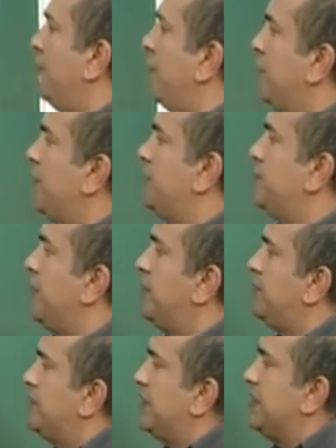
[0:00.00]
your
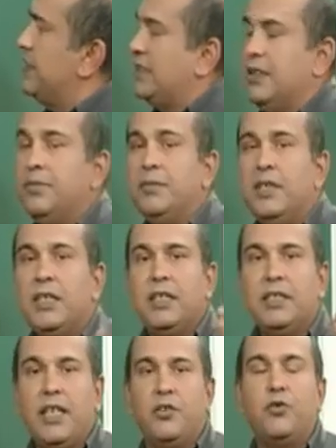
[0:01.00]
respiratory system
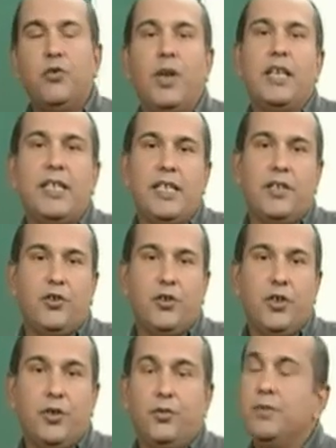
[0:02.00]
that you really need to
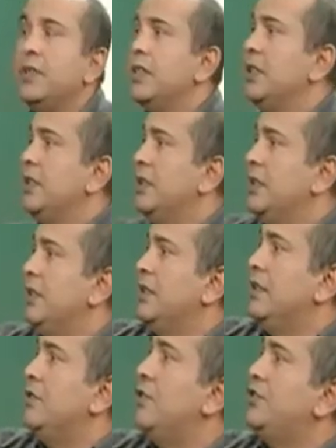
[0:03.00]
know.
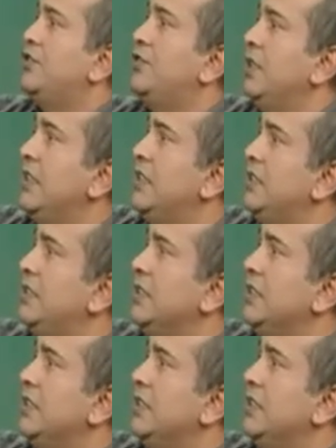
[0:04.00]
Nostrils,